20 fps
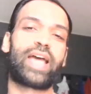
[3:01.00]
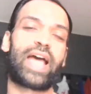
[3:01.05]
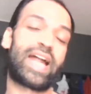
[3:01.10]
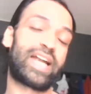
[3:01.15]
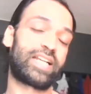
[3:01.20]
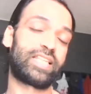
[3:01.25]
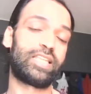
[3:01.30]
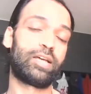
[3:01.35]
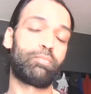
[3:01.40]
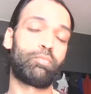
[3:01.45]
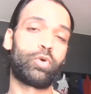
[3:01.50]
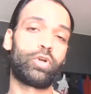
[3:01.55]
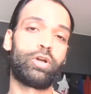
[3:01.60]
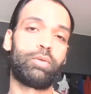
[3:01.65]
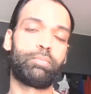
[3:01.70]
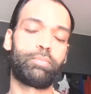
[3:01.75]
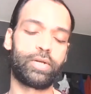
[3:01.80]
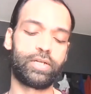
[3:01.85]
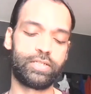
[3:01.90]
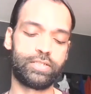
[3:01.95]
had the
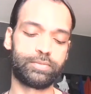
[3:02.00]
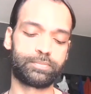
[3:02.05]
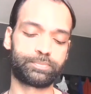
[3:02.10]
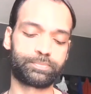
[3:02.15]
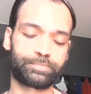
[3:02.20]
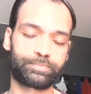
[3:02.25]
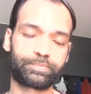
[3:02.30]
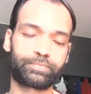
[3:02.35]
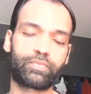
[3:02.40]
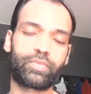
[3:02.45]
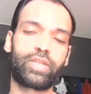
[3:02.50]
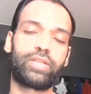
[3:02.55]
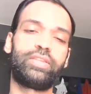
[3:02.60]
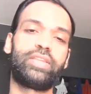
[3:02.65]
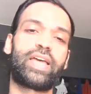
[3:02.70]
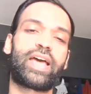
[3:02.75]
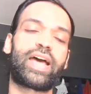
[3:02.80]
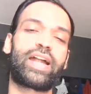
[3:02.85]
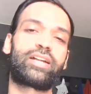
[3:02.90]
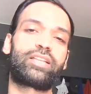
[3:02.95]
monopoly. They
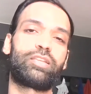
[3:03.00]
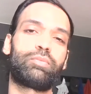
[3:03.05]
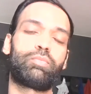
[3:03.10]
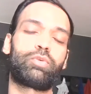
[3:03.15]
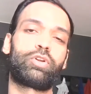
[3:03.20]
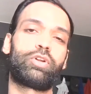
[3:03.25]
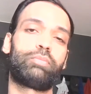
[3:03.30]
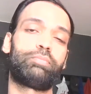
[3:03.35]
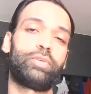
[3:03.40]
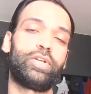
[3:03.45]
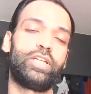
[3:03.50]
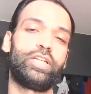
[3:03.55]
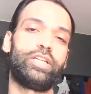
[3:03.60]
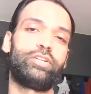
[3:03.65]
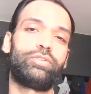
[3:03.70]
had the monopoly